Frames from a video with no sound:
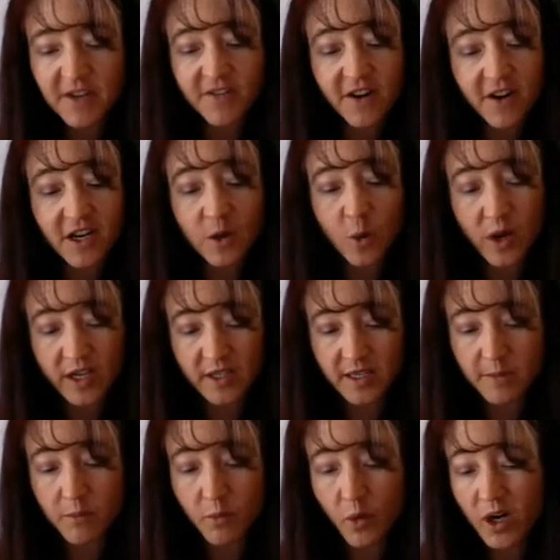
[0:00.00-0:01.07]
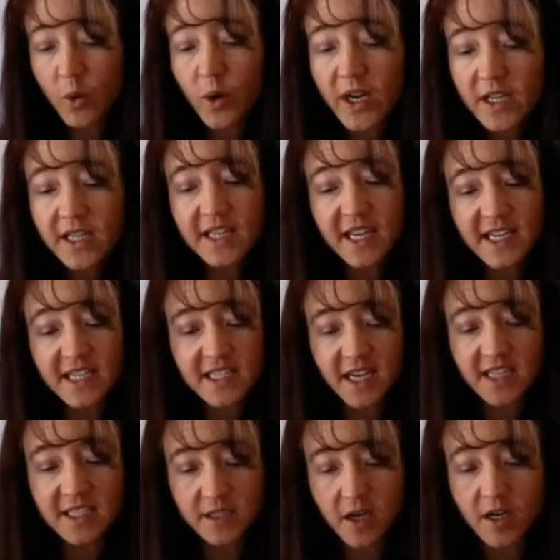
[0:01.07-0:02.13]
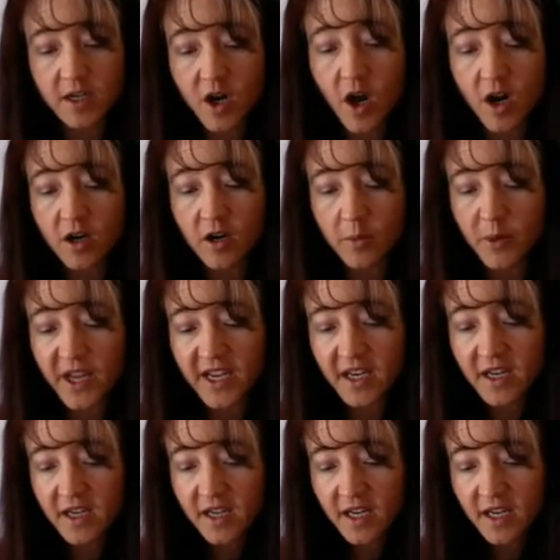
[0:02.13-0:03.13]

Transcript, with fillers: very quickly, more quickly than it does on an agar plate.